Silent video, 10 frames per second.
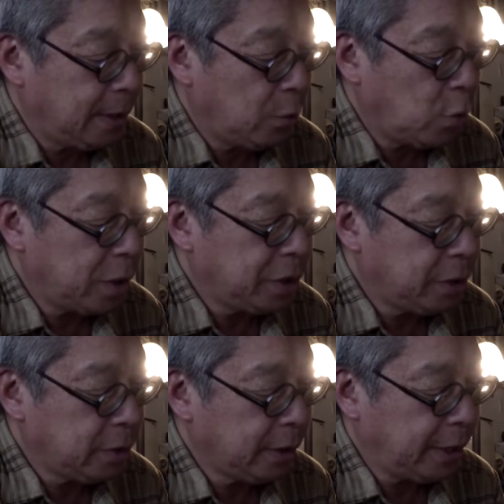One
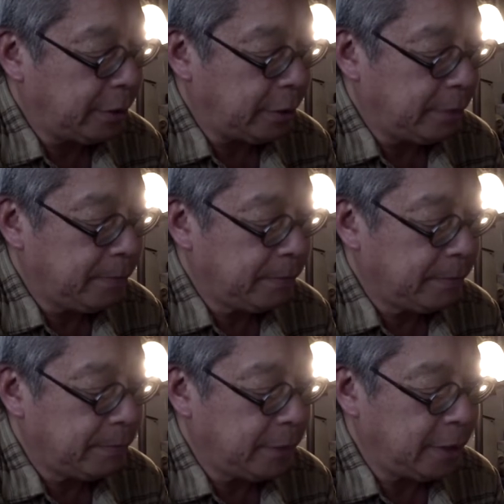year later,
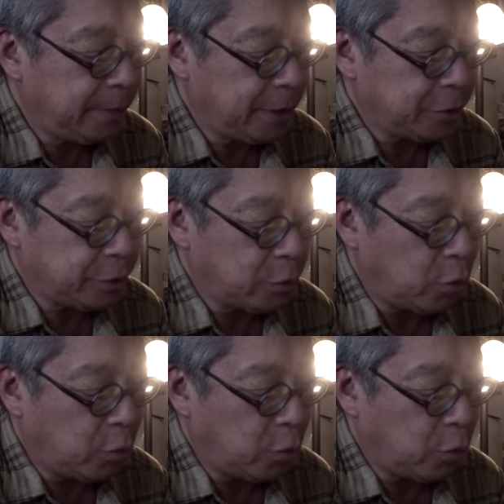it measured